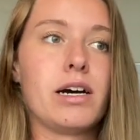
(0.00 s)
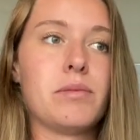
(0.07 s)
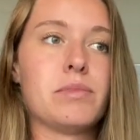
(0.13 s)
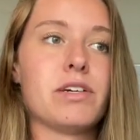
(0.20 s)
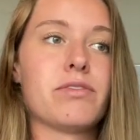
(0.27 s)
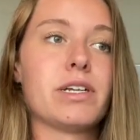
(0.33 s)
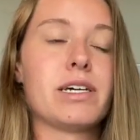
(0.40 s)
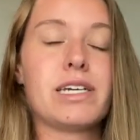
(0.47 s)

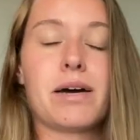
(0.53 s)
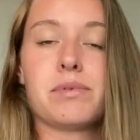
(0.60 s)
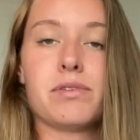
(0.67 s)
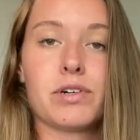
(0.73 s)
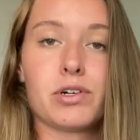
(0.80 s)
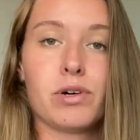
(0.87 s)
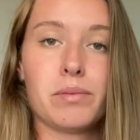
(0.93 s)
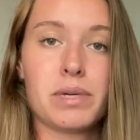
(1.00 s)
different
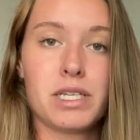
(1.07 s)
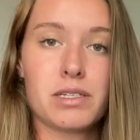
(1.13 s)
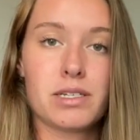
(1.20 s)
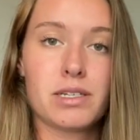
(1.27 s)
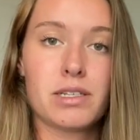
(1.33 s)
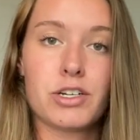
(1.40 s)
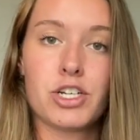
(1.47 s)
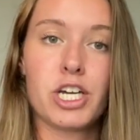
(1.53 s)
adaptive
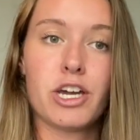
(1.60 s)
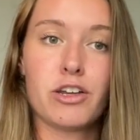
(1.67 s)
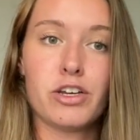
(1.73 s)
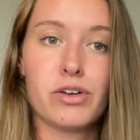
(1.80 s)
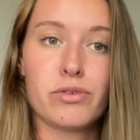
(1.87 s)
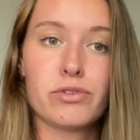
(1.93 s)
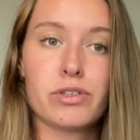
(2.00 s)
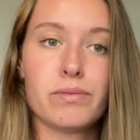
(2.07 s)
equipments that she can
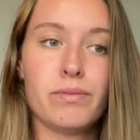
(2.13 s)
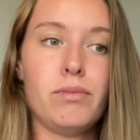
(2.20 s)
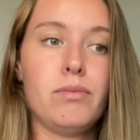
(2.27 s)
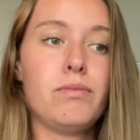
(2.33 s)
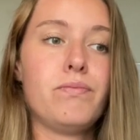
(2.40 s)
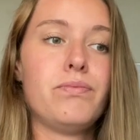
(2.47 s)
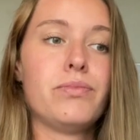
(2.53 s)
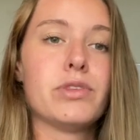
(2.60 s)
use,
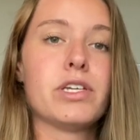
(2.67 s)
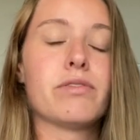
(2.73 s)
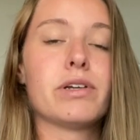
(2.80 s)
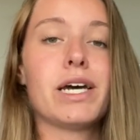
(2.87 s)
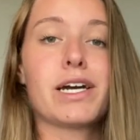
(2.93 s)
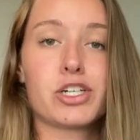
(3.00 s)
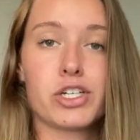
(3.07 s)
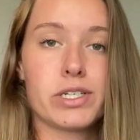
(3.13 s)

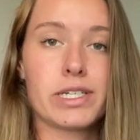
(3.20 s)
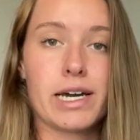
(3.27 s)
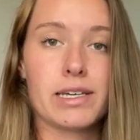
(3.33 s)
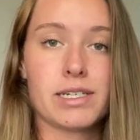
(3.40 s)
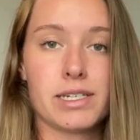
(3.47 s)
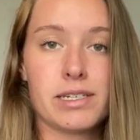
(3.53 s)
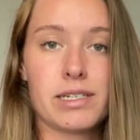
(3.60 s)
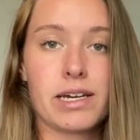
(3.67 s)
different
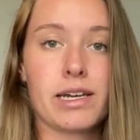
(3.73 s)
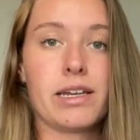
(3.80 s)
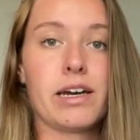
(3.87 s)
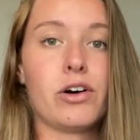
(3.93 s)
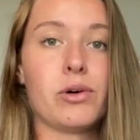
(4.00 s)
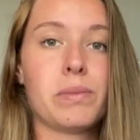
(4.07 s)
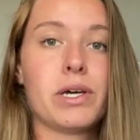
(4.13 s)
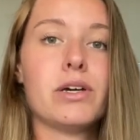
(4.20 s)
exercises that can
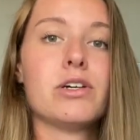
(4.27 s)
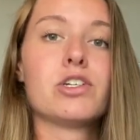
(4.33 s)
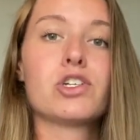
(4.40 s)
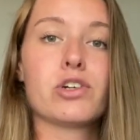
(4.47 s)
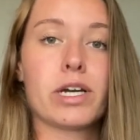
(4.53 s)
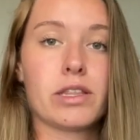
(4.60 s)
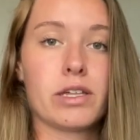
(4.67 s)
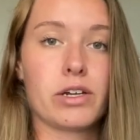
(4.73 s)
help
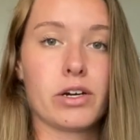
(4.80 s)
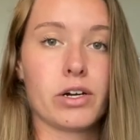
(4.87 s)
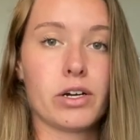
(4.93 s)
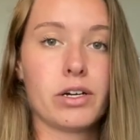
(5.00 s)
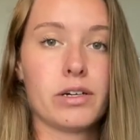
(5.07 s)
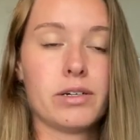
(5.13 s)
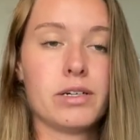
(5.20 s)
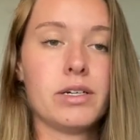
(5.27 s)
strengthen
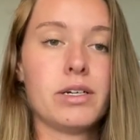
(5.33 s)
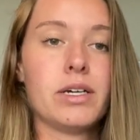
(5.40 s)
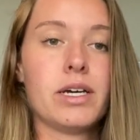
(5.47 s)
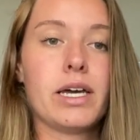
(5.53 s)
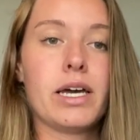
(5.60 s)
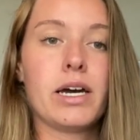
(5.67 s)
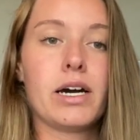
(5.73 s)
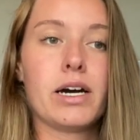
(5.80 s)
her,
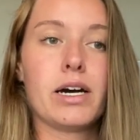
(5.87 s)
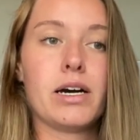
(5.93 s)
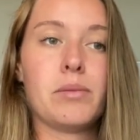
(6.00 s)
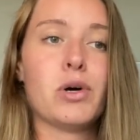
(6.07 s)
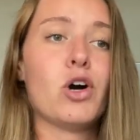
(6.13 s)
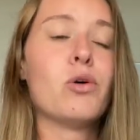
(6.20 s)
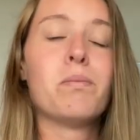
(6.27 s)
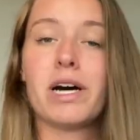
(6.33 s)

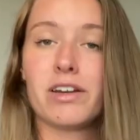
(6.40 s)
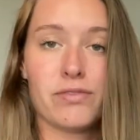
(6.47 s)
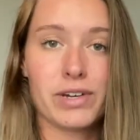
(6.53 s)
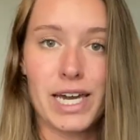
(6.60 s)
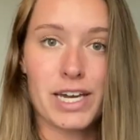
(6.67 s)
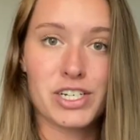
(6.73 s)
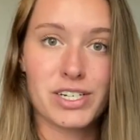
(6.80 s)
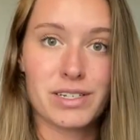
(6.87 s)
home
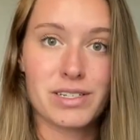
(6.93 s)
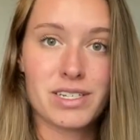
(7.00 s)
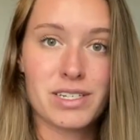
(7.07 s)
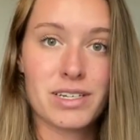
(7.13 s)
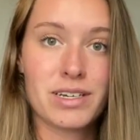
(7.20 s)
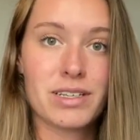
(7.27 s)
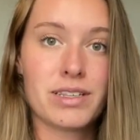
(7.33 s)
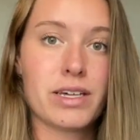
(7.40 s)

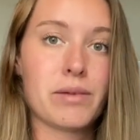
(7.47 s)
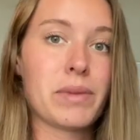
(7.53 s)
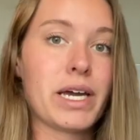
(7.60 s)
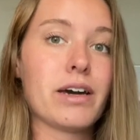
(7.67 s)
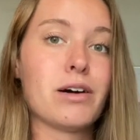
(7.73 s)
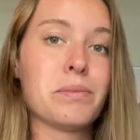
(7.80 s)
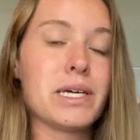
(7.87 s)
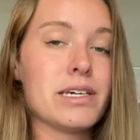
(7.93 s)
modifications that might
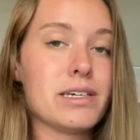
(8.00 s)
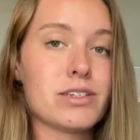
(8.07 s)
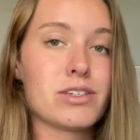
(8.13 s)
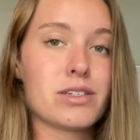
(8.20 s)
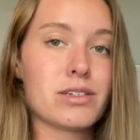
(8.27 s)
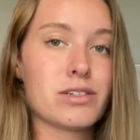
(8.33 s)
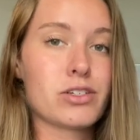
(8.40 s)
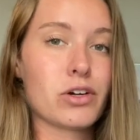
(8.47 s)
help
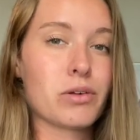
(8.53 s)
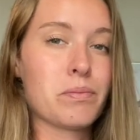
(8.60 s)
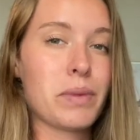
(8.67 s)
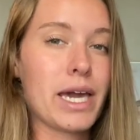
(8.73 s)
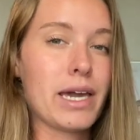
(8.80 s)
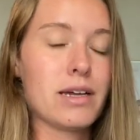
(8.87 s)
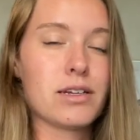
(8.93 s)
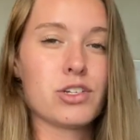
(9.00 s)
ease certain
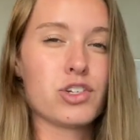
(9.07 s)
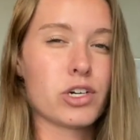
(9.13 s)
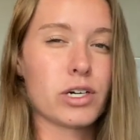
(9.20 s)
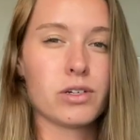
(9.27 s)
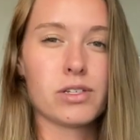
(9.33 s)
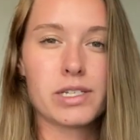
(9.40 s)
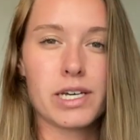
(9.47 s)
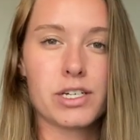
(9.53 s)
pain and
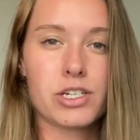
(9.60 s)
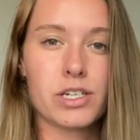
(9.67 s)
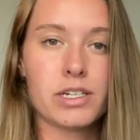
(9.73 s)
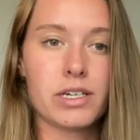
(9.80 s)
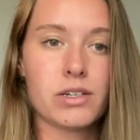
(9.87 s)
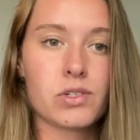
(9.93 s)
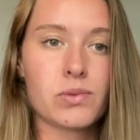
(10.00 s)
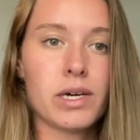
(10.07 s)
struggles that she
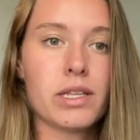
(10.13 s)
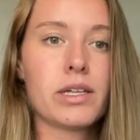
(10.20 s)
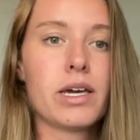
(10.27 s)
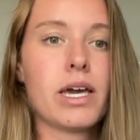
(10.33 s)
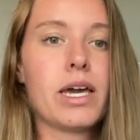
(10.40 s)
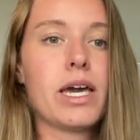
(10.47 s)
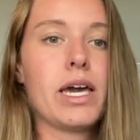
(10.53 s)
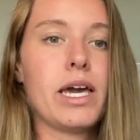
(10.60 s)
deals with,
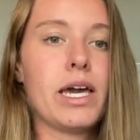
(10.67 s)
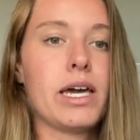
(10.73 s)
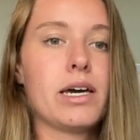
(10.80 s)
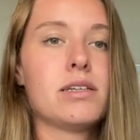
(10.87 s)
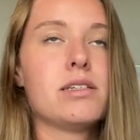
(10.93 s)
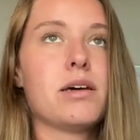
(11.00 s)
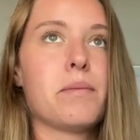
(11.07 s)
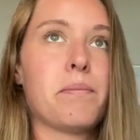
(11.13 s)

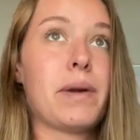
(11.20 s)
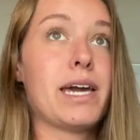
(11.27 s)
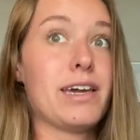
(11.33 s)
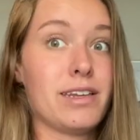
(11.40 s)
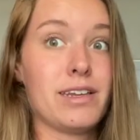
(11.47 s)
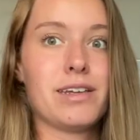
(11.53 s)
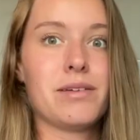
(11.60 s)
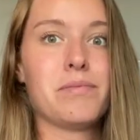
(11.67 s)
and
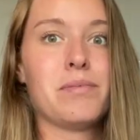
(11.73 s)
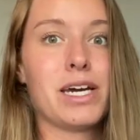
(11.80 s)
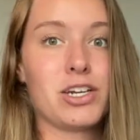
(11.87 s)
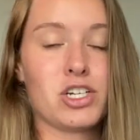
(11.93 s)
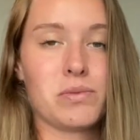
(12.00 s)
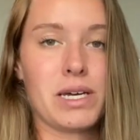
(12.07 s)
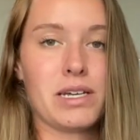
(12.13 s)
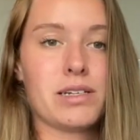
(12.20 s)
pain
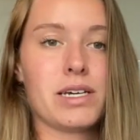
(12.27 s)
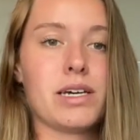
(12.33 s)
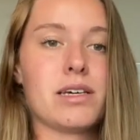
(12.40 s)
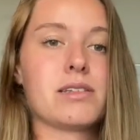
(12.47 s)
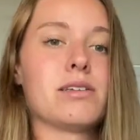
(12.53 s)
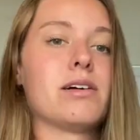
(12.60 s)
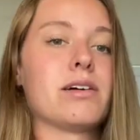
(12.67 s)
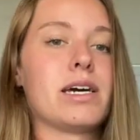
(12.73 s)
management
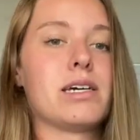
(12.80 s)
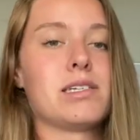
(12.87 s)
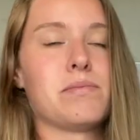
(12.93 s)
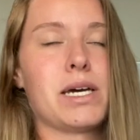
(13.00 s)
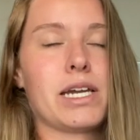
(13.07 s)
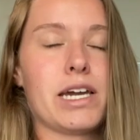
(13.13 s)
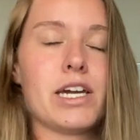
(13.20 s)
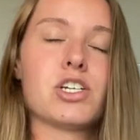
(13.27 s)
as long as
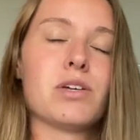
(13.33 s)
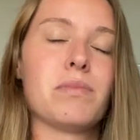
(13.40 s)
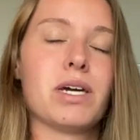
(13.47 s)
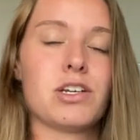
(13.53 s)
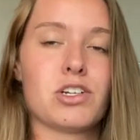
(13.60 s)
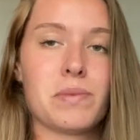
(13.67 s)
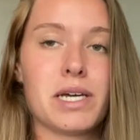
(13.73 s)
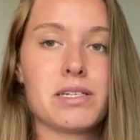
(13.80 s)
medication
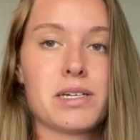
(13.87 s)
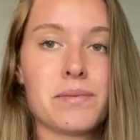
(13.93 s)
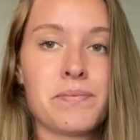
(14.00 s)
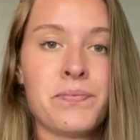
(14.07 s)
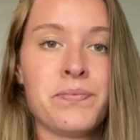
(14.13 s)
management.